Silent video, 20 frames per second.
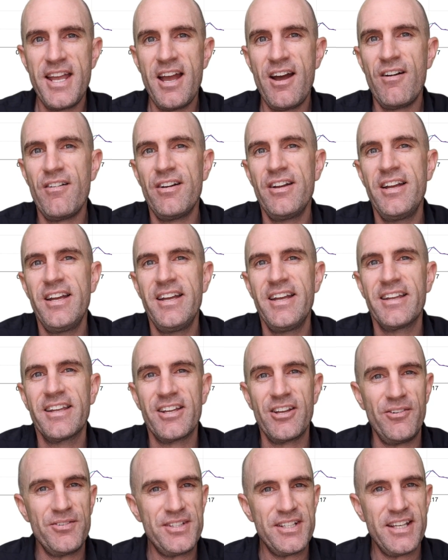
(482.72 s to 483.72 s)
now
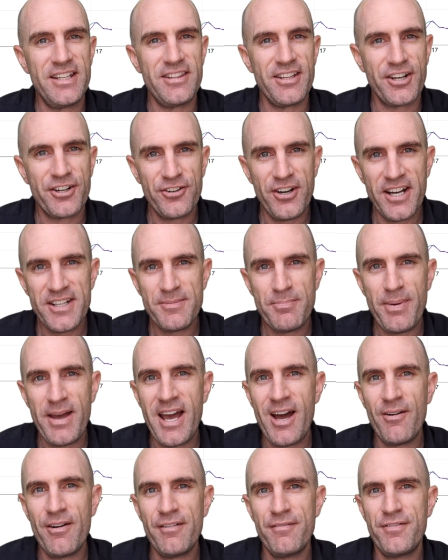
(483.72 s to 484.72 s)
going to get the correct
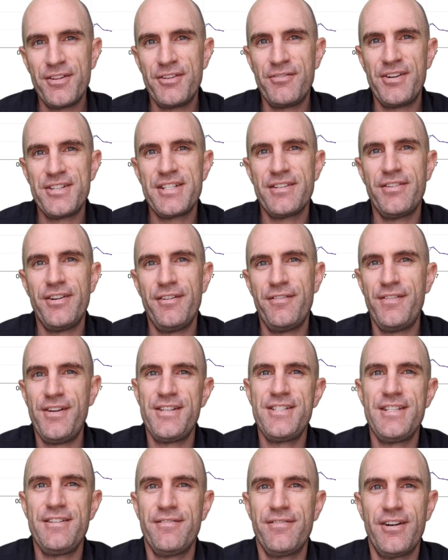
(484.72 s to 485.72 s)
power for the rest of her
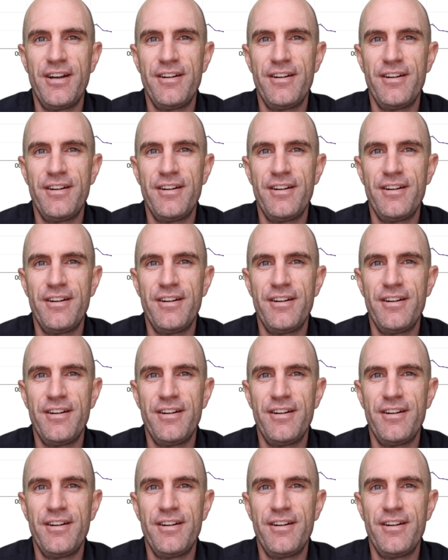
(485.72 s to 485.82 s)
Festive